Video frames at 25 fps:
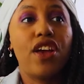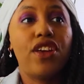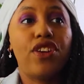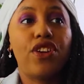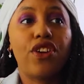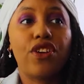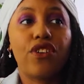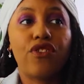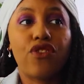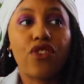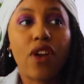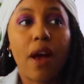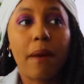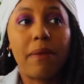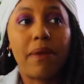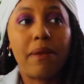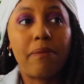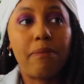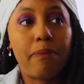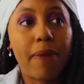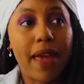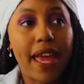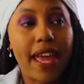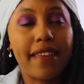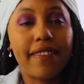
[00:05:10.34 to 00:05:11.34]
your drum
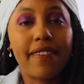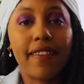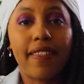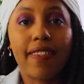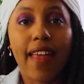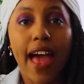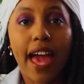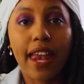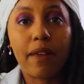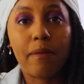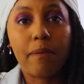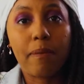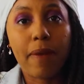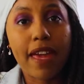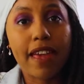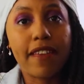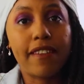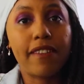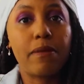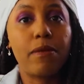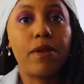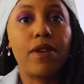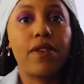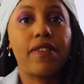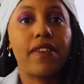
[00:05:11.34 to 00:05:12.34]
and bass, a lot of
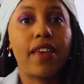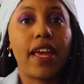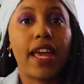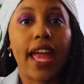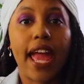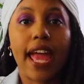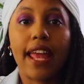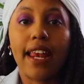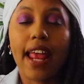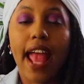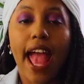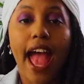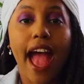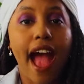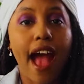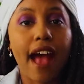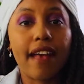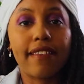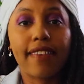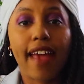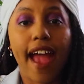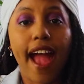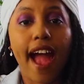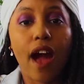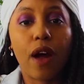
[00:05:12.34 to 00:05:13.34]
bass music, and it
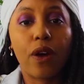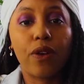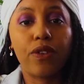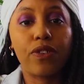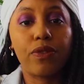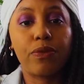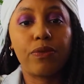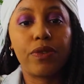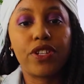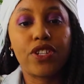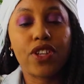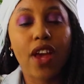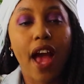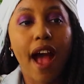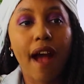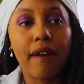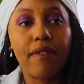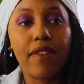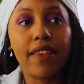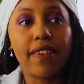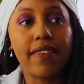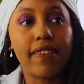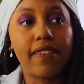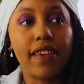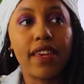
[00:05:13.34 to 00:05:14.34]
has house, which
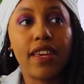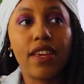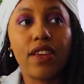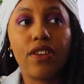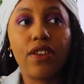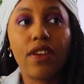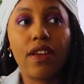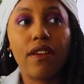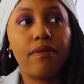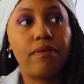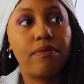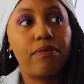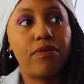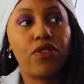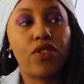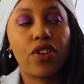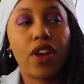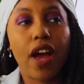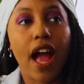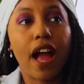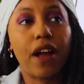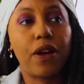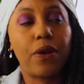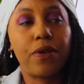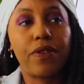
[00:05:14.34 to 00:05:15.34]
obviously
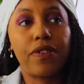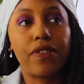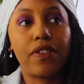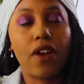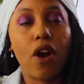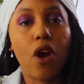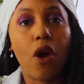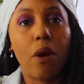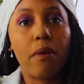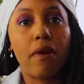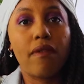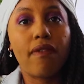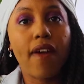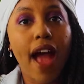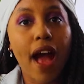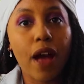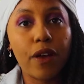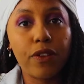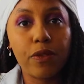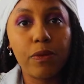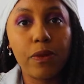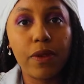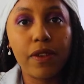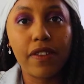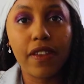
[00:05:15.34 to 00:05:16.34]
Chicago is the home of
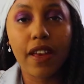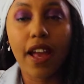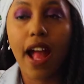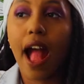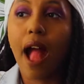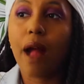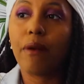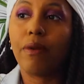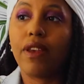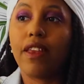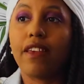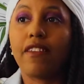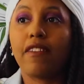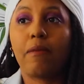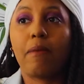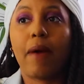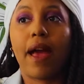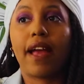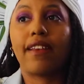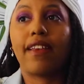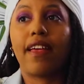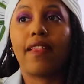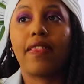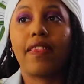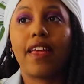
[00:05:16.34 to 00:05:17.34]
house music. I would
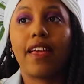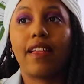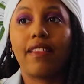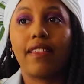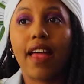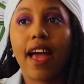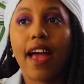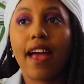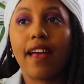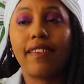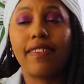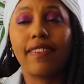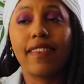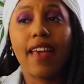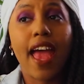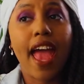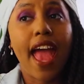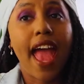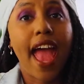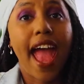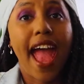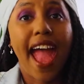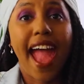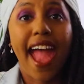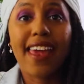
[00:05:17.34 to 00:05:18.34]
expect nothing less.
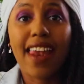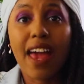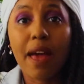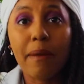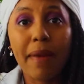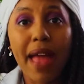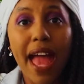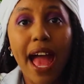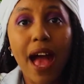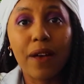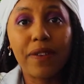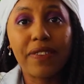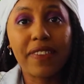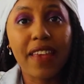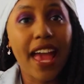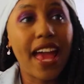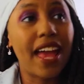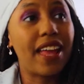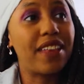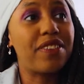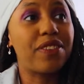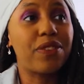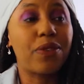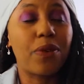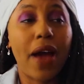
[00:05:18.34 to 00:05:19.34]
And I'm a house
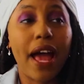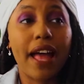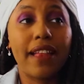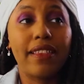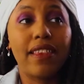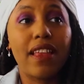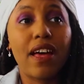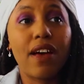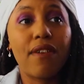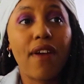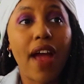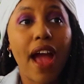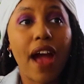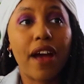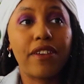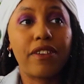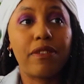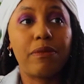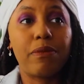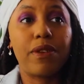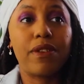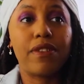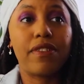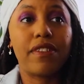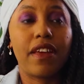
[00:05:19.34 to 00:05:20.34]
head, so I love
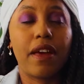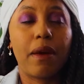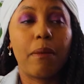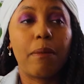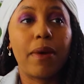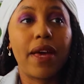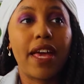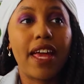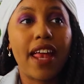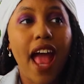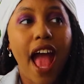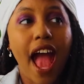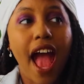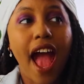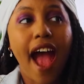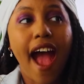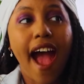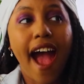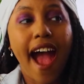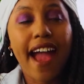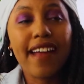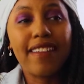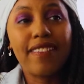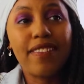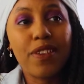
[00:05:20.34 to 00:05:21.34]
house music, but
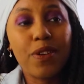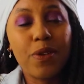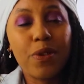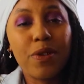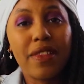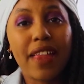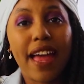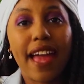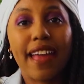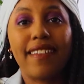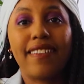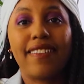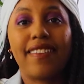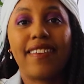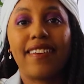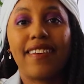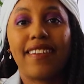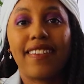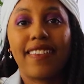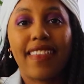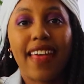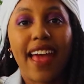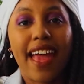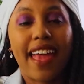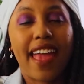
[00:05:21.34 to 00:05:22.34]
I do like
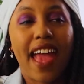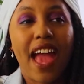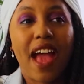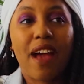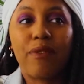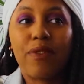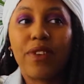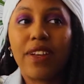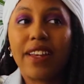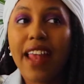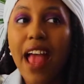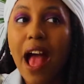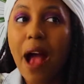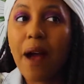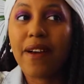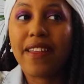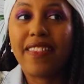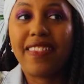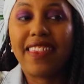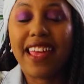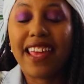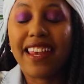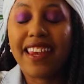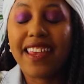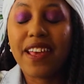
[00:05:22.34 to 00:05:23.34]
to, like, every now
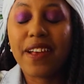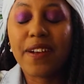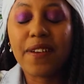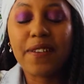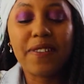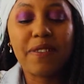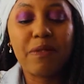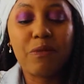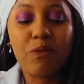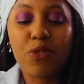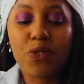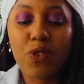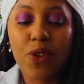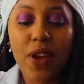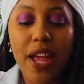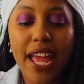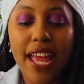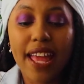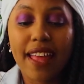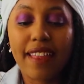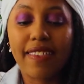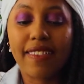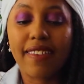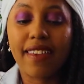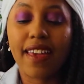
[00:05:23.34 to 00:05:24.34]
and then hear some
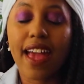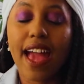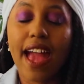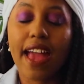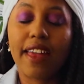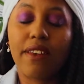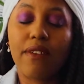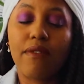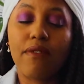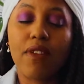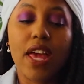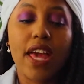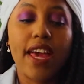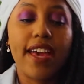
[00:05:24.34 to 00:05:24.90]
trance and kind of